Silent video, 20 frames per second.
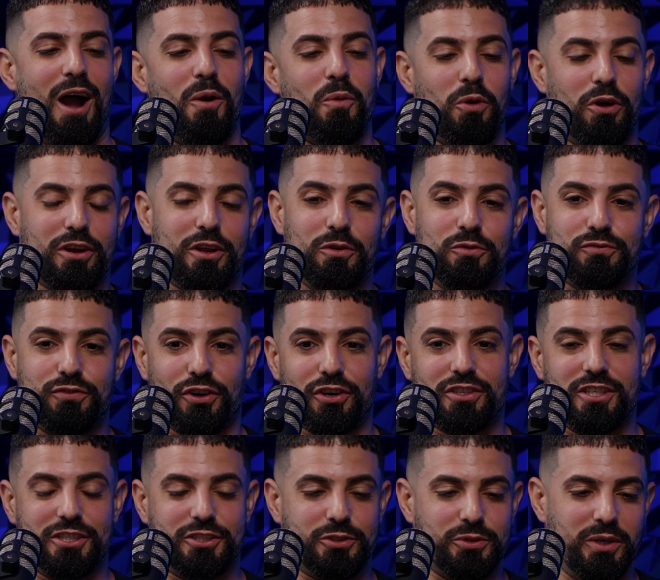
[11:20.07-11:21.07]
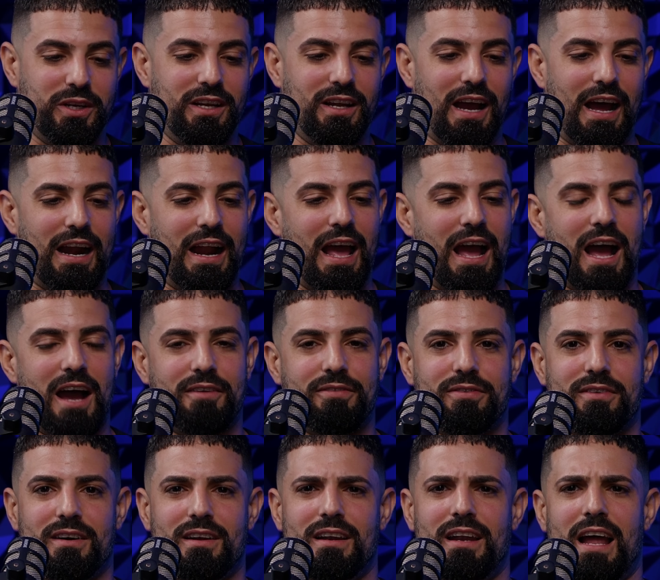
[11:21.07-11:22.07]
I'm working for the street and I have
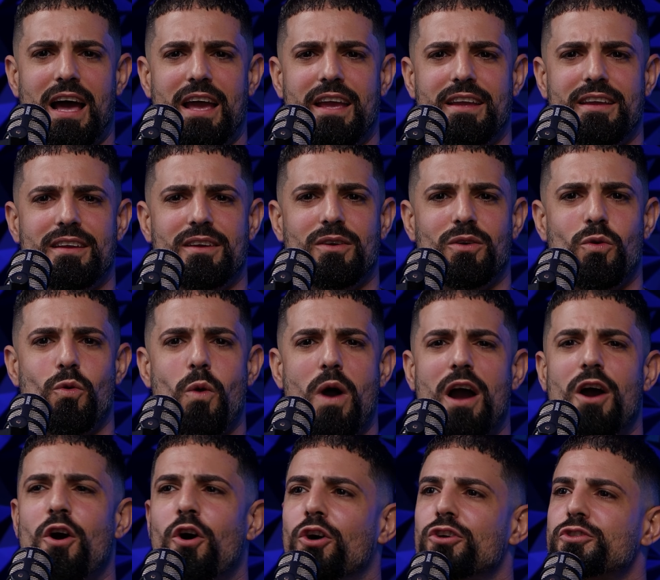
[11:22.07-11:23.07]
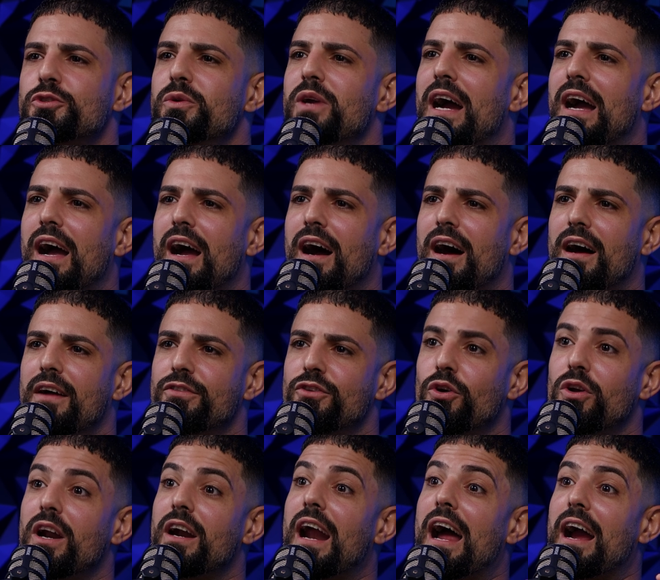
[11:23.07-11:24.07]
like $100
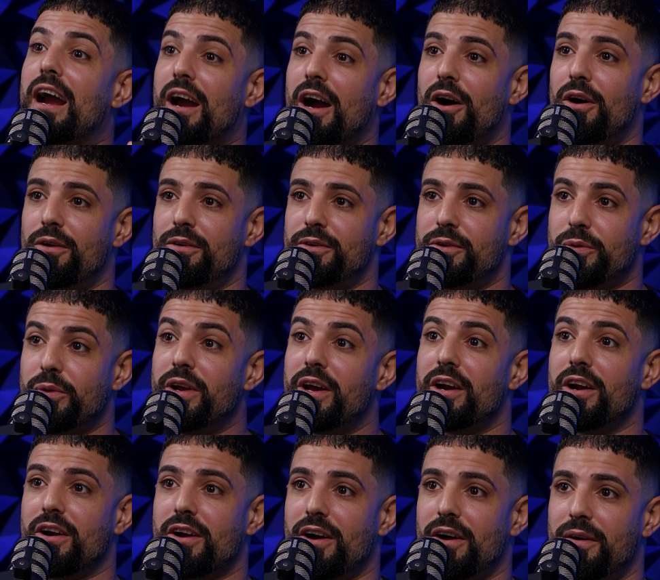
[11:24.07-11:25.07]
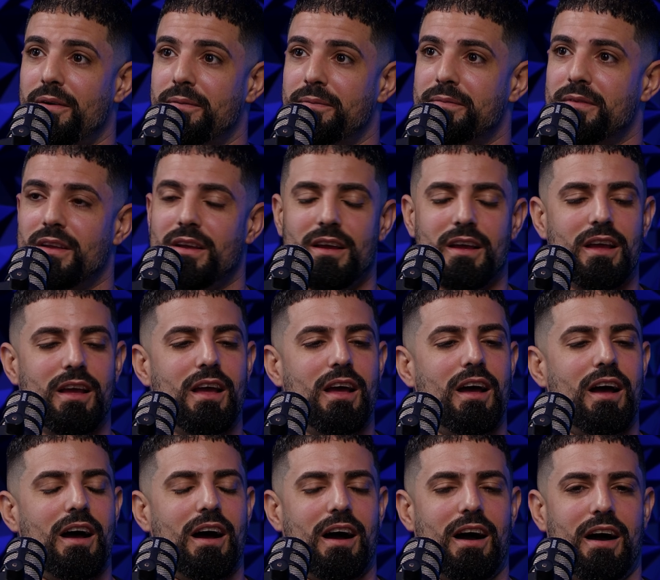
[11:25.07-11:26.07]
uh, account, real account. Okay.
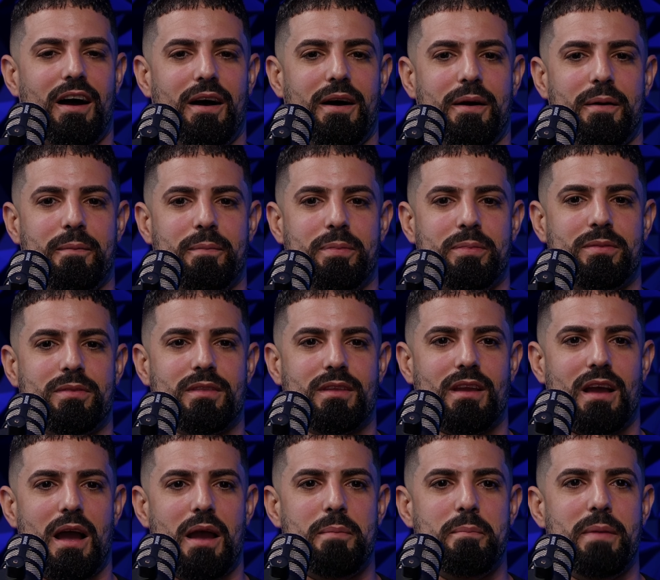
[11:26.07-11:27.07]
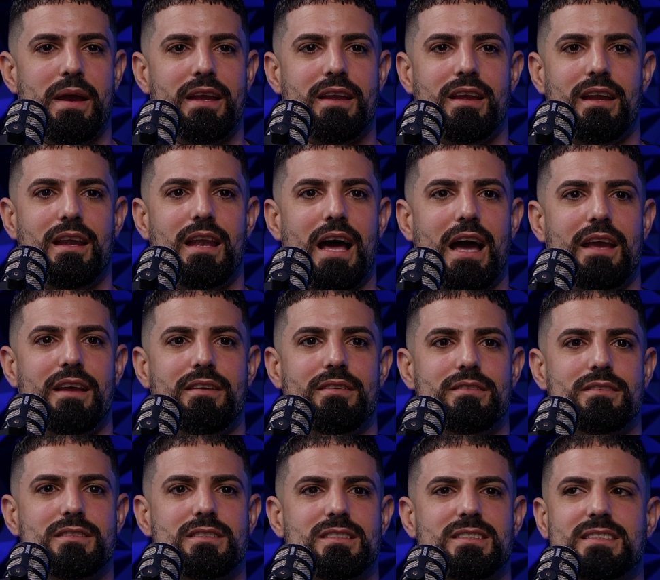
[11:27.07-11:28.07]
Um, I'm making like
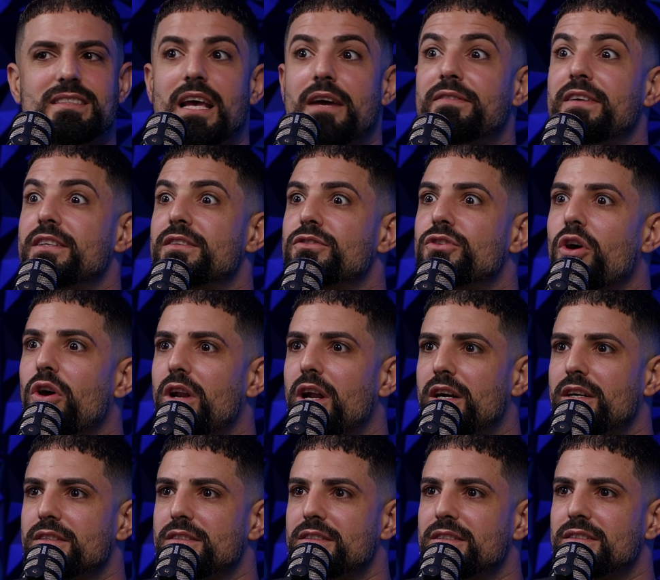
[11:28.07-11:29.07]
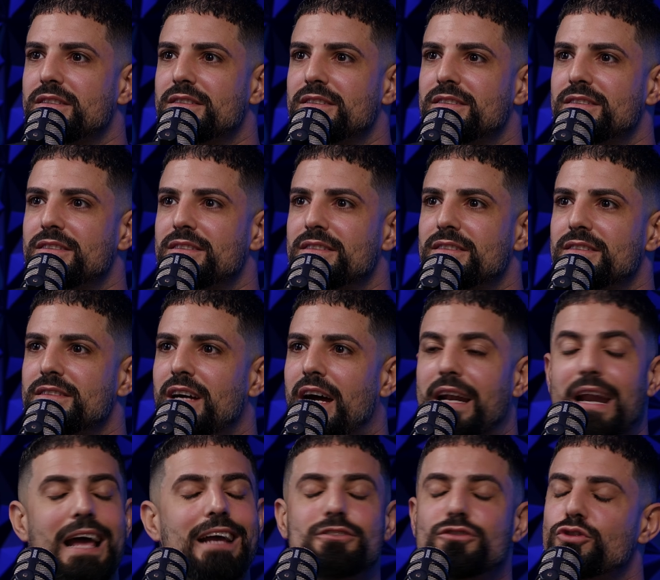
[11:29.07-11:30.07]
$7.
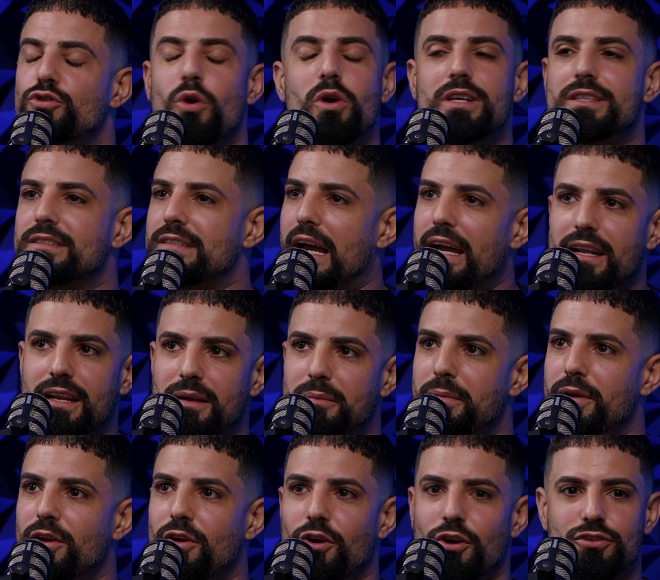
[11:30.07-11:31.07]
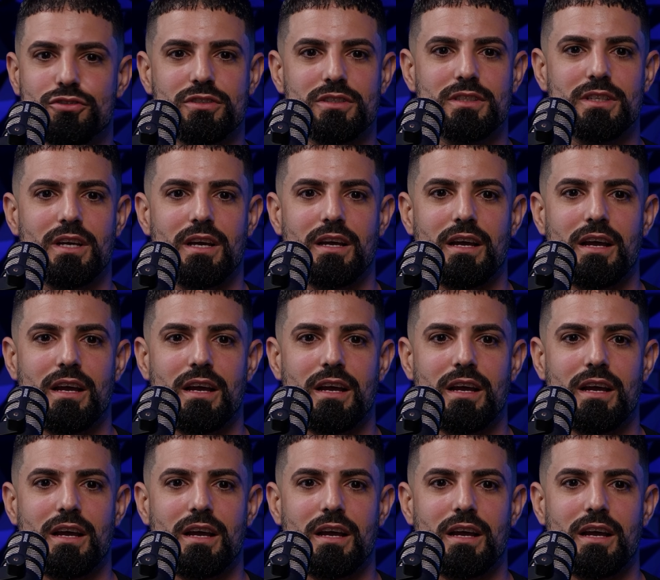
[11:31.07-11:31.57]
And I'm so excited because